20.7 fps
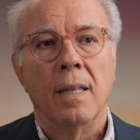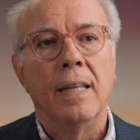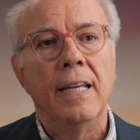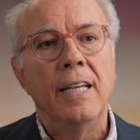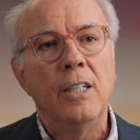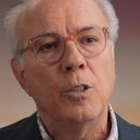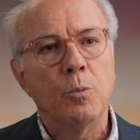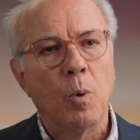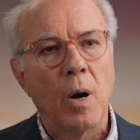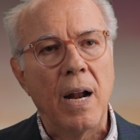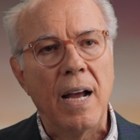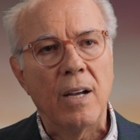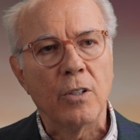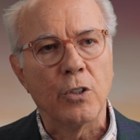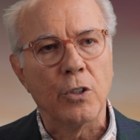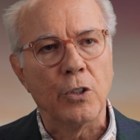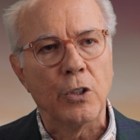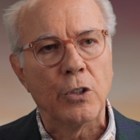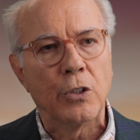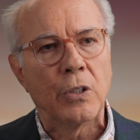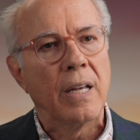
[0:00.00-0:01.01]
These
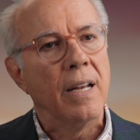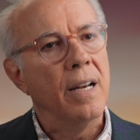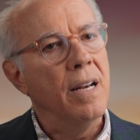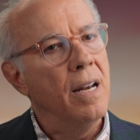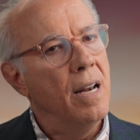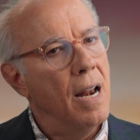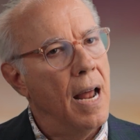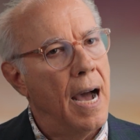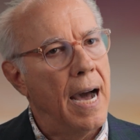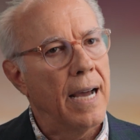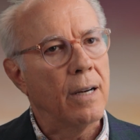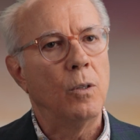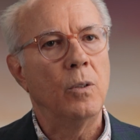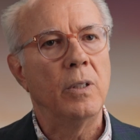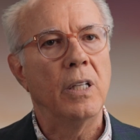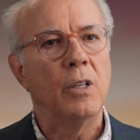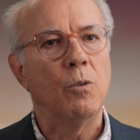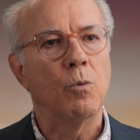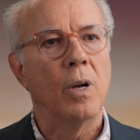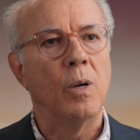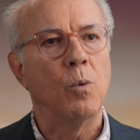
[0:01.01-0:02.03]
browsers not
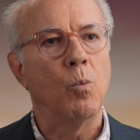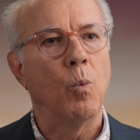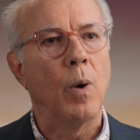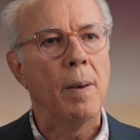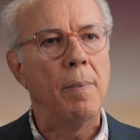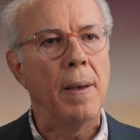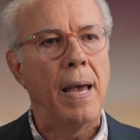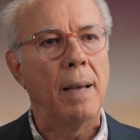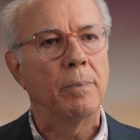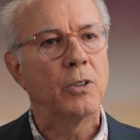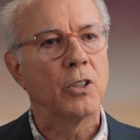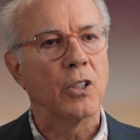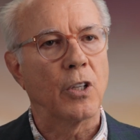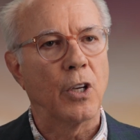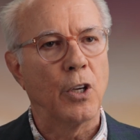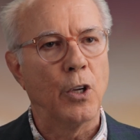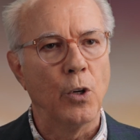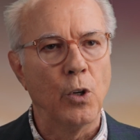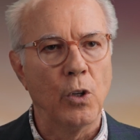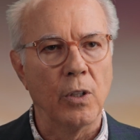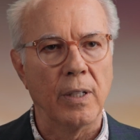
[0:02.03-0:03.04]
only run web apps
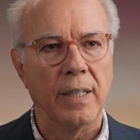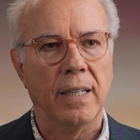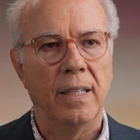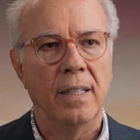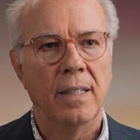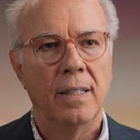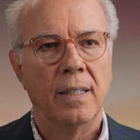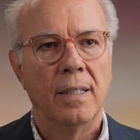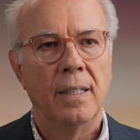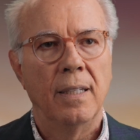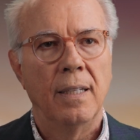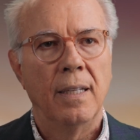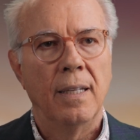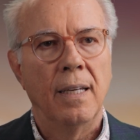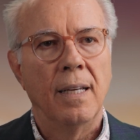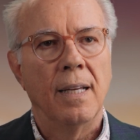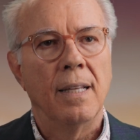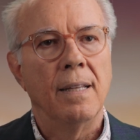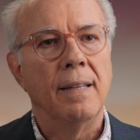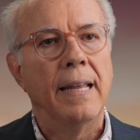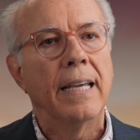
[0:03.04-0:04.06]
securely,
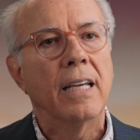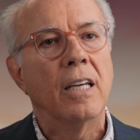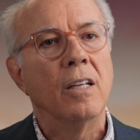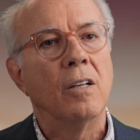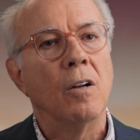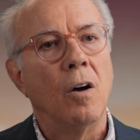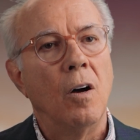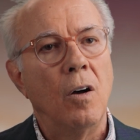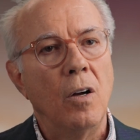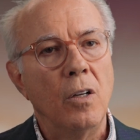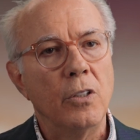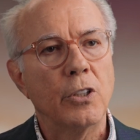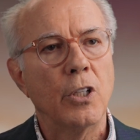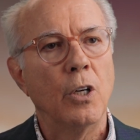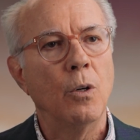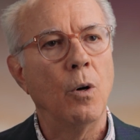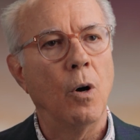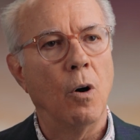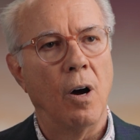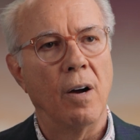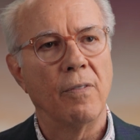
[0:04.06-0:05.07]
they can
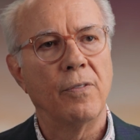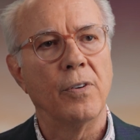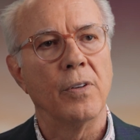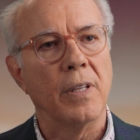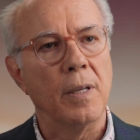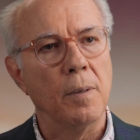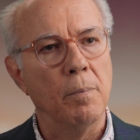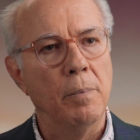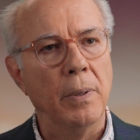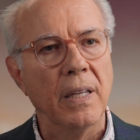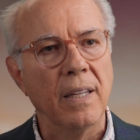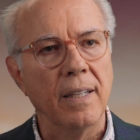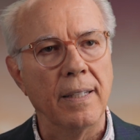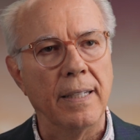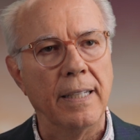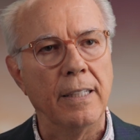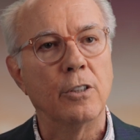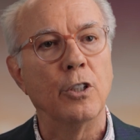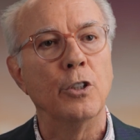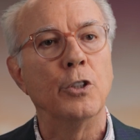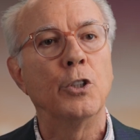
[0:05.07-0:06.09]
also offer the
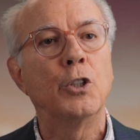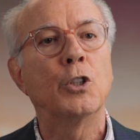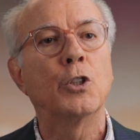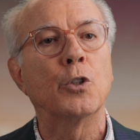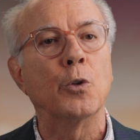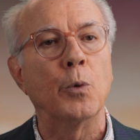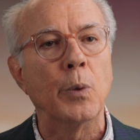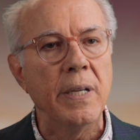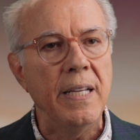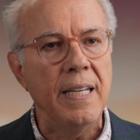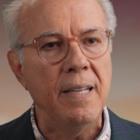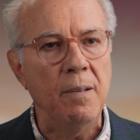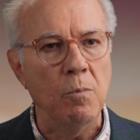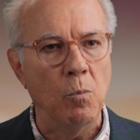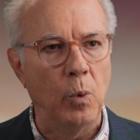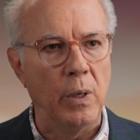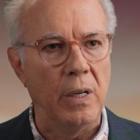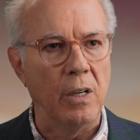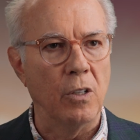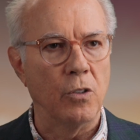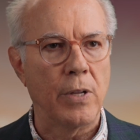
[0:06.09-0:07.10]
ability to stream
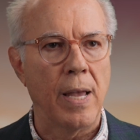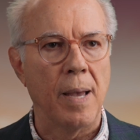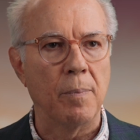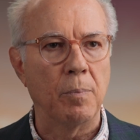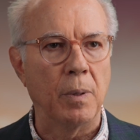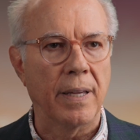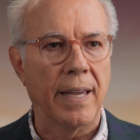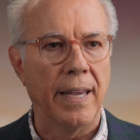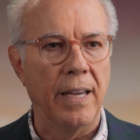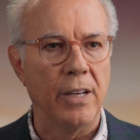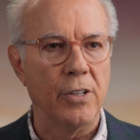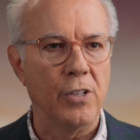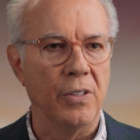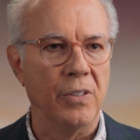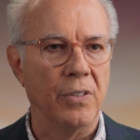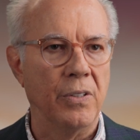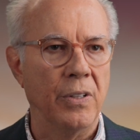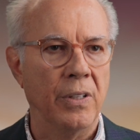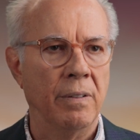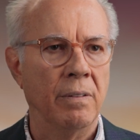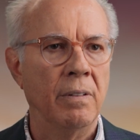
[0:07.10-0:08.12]
Windows
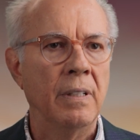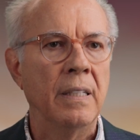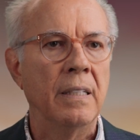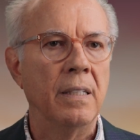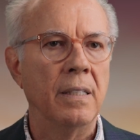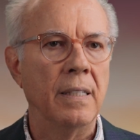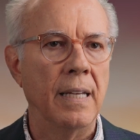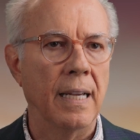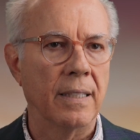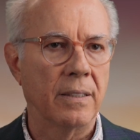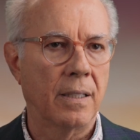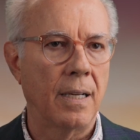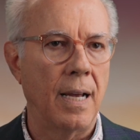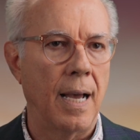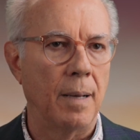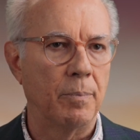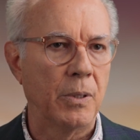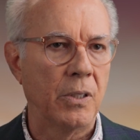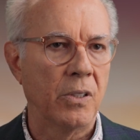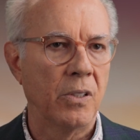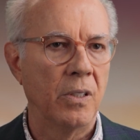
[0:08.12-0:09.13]
applications and
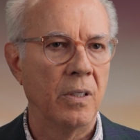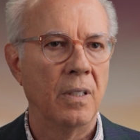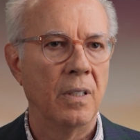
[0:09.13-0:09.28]
desktops,